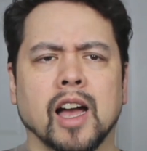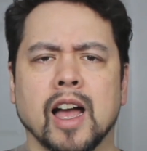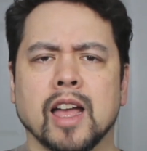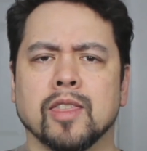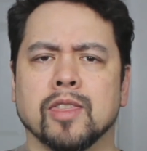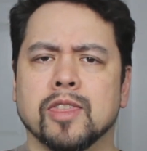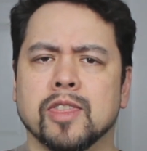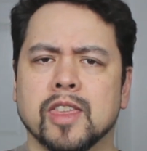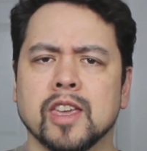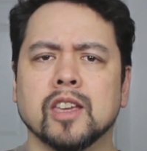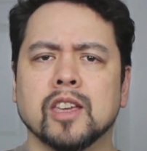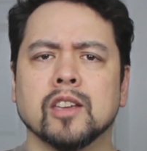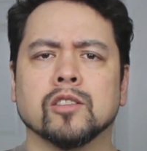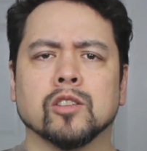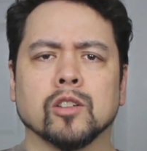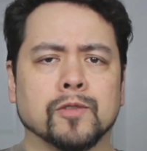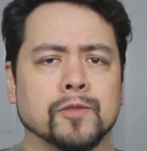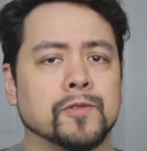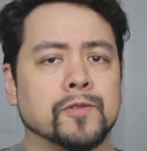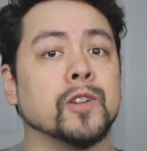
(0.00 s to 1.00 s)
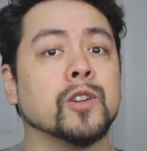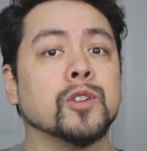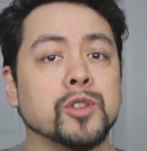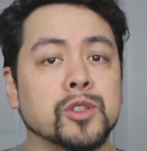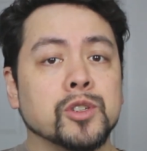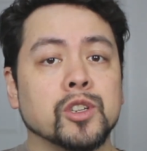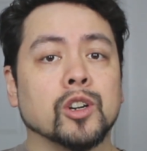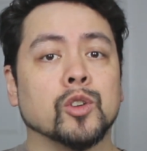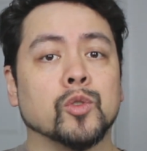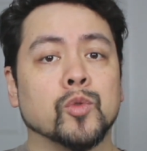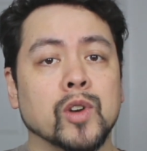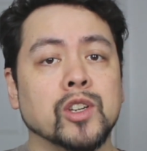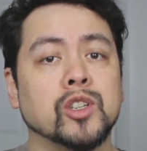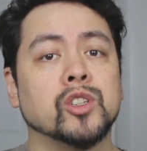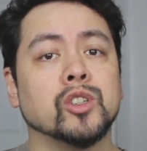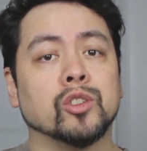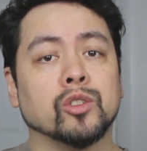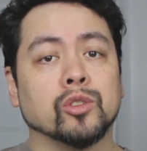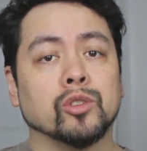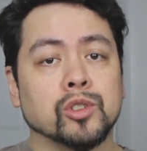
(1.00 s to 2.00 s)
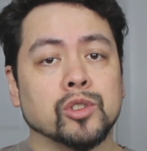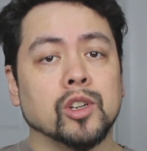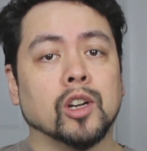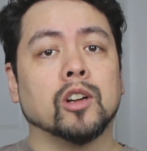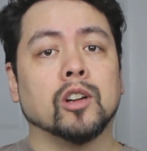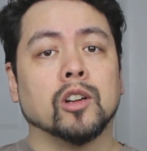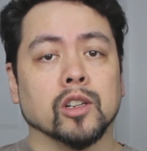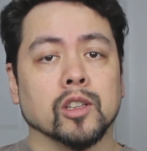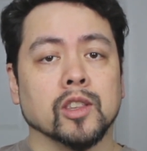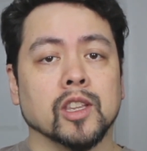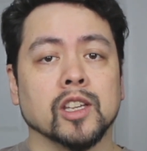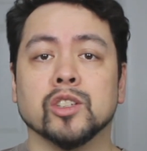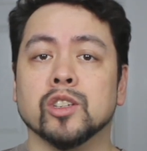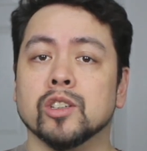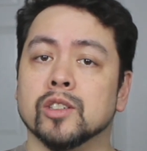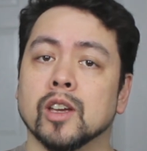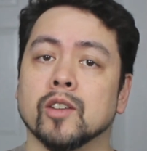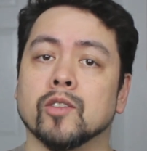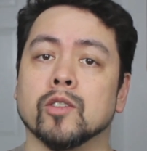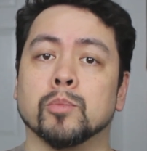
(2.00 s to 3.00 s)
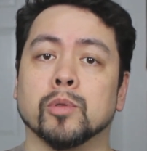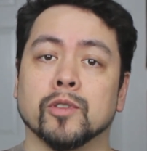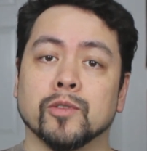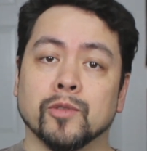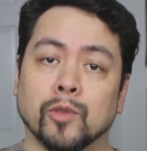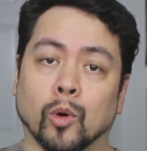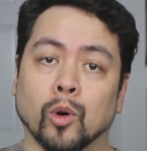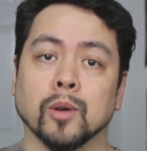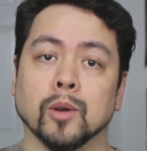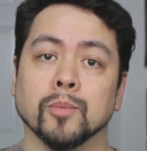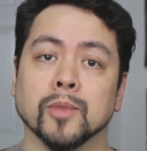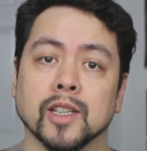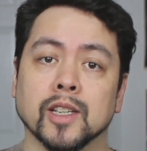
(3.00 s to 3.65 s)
think it's her first original song that she's ever performed.